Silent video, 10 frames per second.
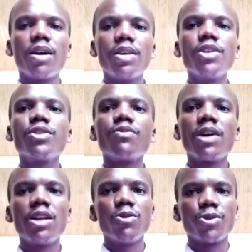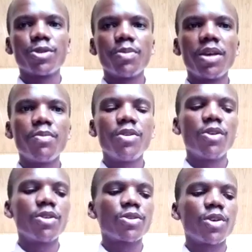his values, maybe
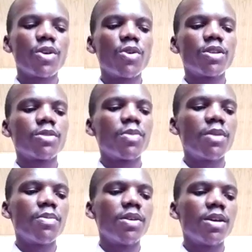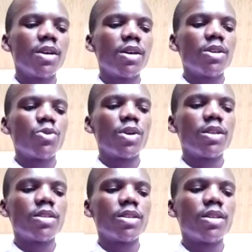also he got maybe
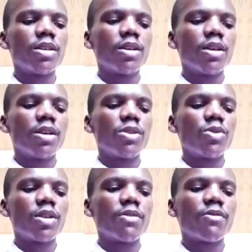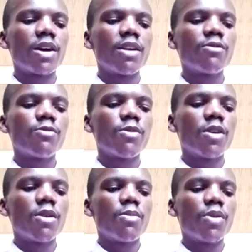
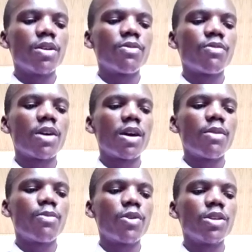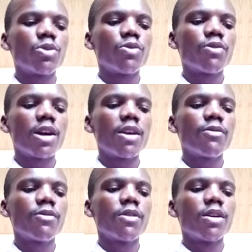25.25,
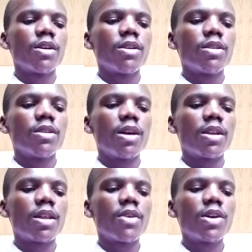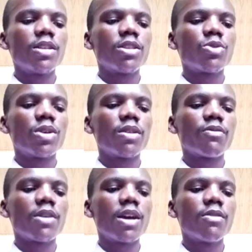another one is
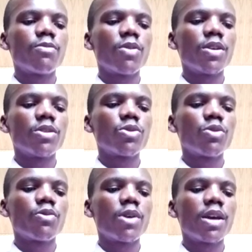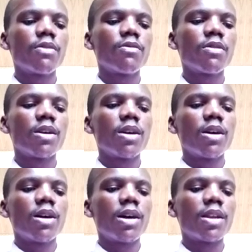25.25,
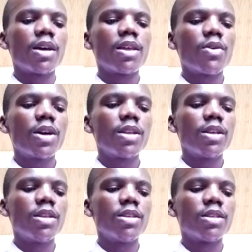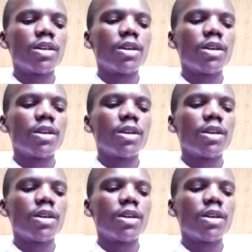another one is